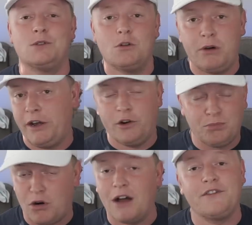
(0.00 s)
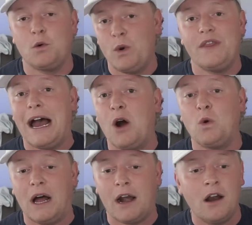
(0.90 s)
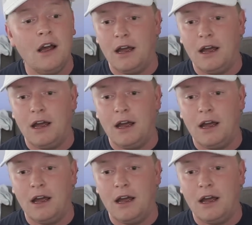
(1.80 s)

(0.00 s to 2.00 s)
no-brainer. You'll profit with Outlier.